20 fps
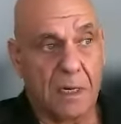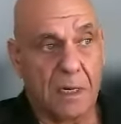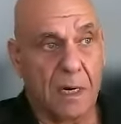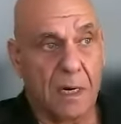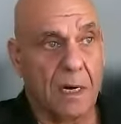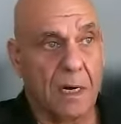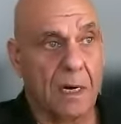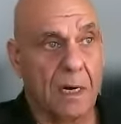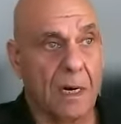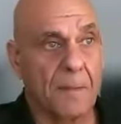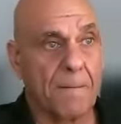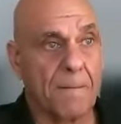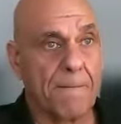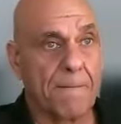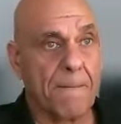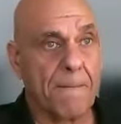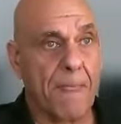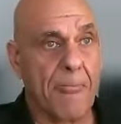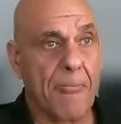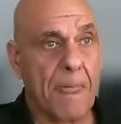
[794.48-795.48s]

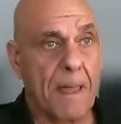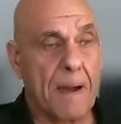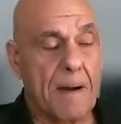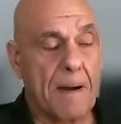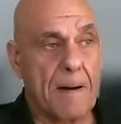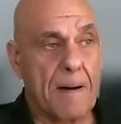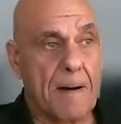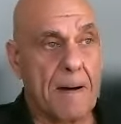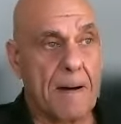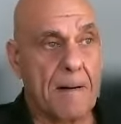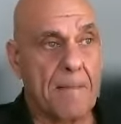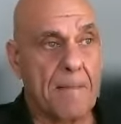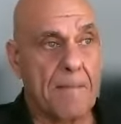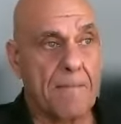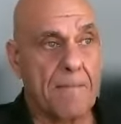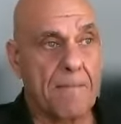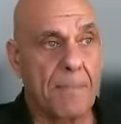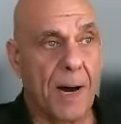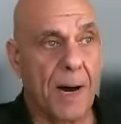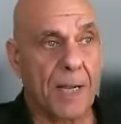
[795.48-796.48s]
Um,
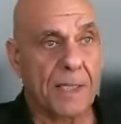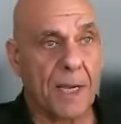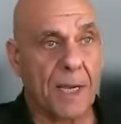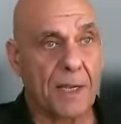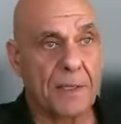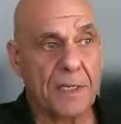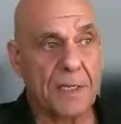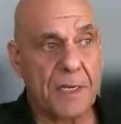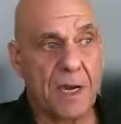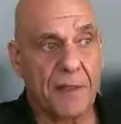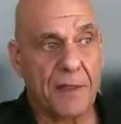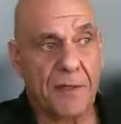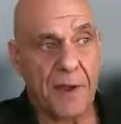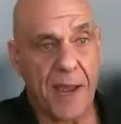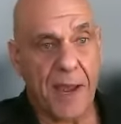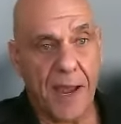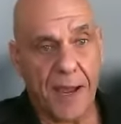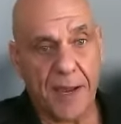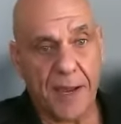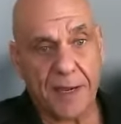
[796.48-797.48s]
but on the other
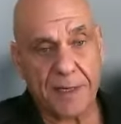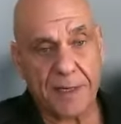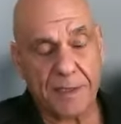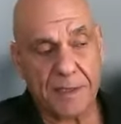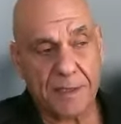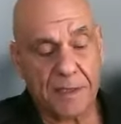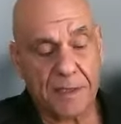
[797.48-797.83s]
hand,